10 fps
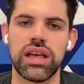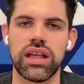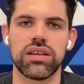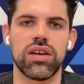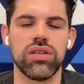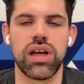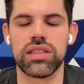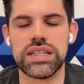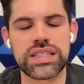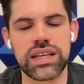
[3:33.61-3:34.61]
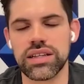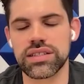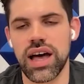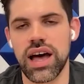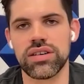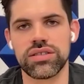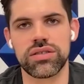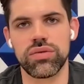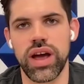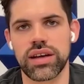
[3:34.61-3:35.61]
go down these endless aisles and
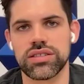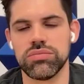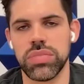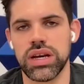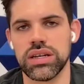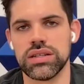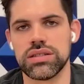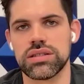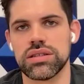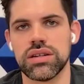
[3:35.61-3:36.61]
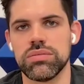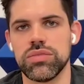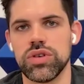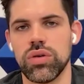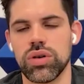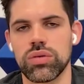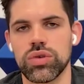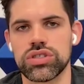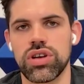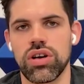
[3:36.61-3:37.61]
racks and bays. Knowing
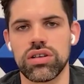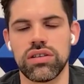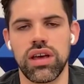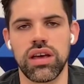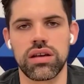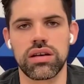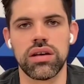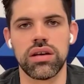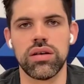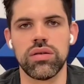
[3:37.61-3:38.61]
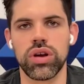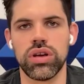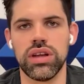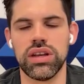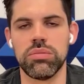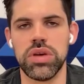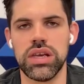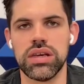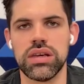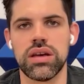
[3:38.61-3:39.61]
which turn to take, where you need to
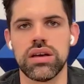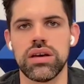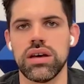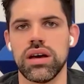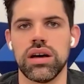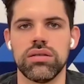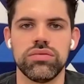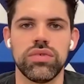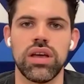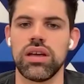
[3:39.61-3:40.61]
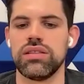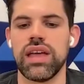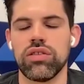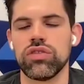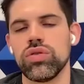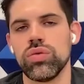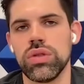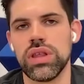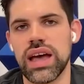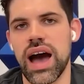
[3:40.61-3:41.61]
be down to
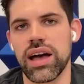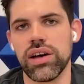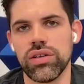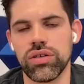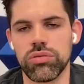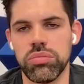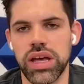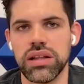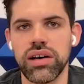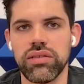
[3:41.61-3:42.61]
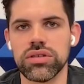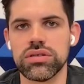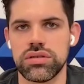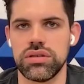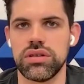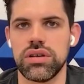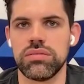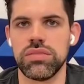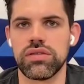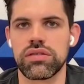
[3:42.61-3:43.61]
the aisle or bay level
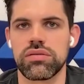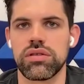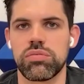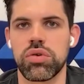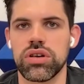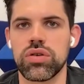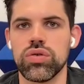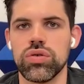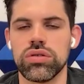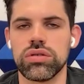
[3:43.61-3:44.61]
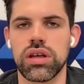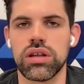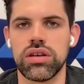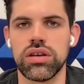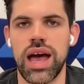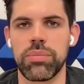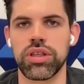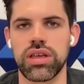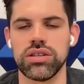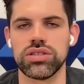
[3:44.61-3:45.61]
is pretty cool and good
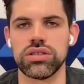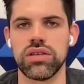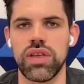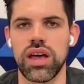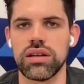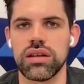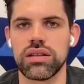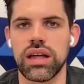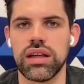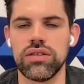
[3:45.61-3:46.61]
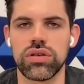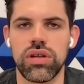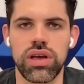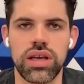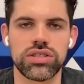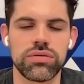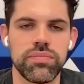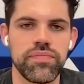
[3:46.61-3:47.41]
application of that indoor location.